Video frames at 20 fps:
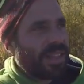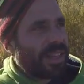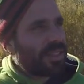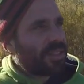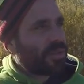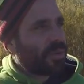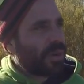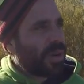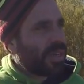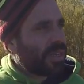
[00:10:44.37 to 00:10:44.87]
It's
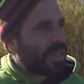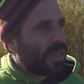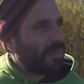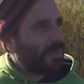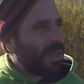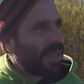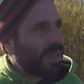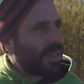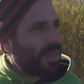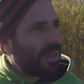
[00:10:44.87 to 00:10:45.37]
crazy,
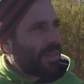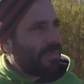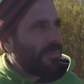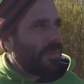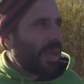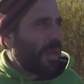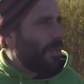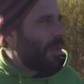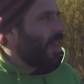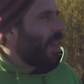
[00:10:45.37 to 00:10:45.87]
but
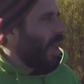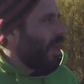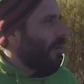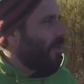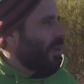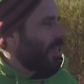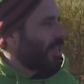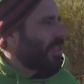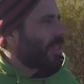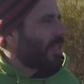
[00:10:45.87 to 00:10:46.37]
maybe there
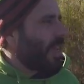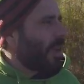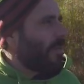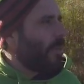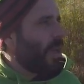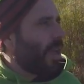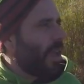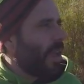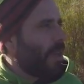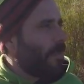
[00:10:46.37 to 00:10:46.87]
is some
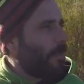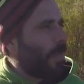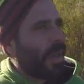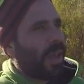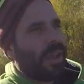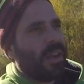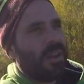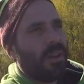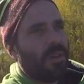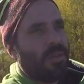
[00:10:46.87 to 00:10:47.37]

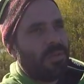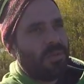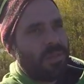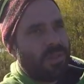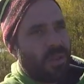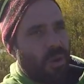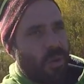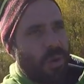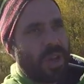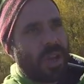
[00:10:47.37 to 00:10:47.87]
payload
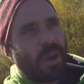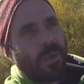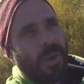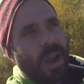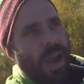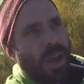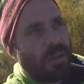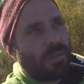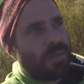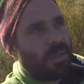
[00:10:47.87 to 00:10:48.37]
going
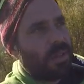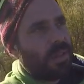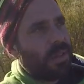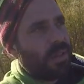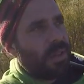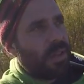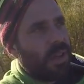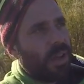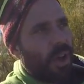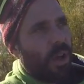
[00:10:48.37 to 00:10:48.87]
around
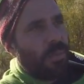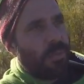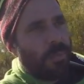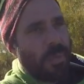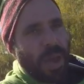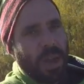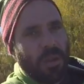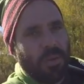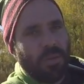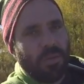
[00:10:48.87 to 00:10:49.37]
on
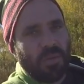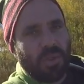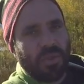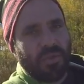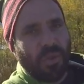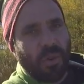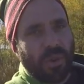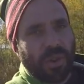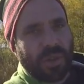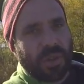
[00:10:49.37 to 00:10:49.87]
balloons
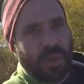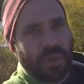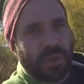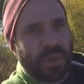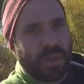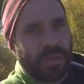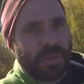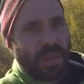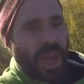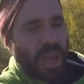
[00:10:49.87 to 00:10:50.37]
for a
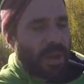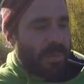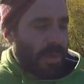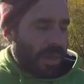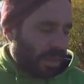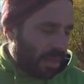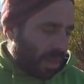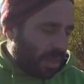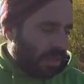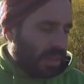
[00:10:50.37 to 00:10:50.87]
certain time
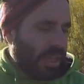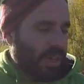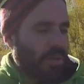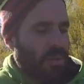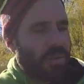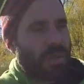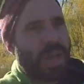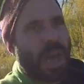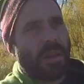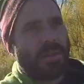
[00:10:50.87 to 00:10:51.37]
and then they
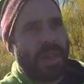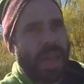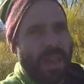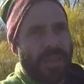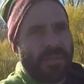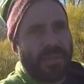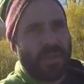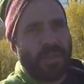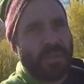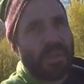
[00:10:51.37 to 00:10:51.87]
go down
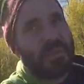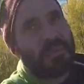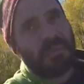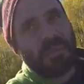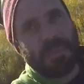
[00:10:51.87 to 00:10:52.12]
after.